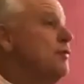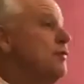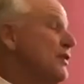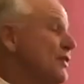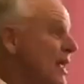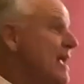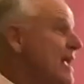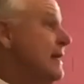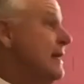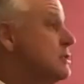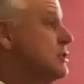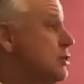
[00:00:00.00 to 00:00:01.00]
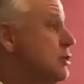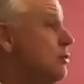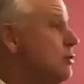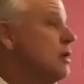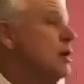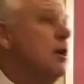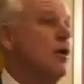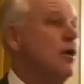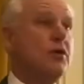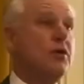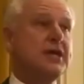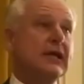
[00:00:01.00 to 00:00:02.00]
with the Lake Institute,
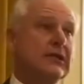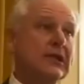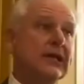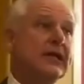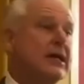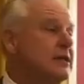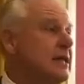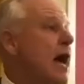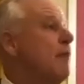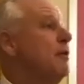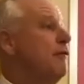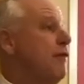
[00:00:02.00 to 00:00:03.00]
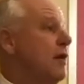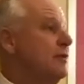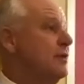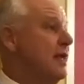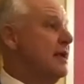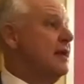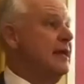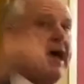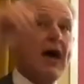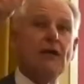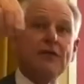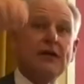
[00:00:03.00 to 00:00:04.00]
which is a Lilly Endowment-funded entity
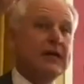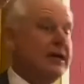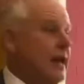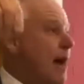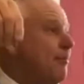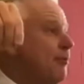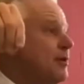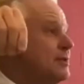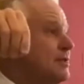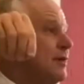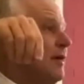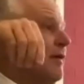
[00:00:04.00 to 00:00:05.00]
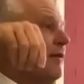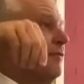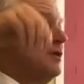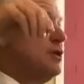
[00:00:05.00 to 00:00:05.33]
out of Indianapolis that